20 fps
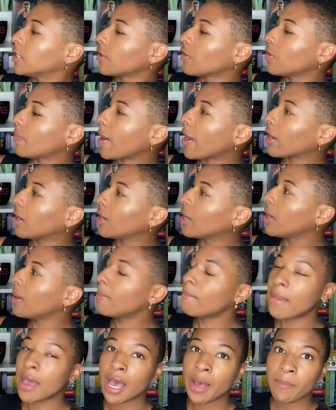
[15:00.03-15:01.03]
on the back.
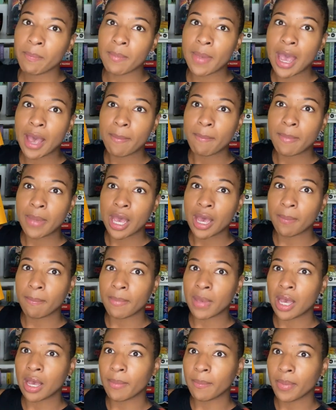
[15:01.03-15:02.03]
Map, map, map,
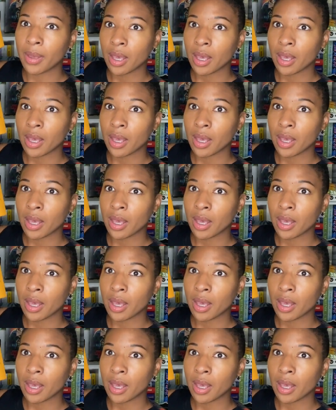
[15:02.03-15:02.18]
map.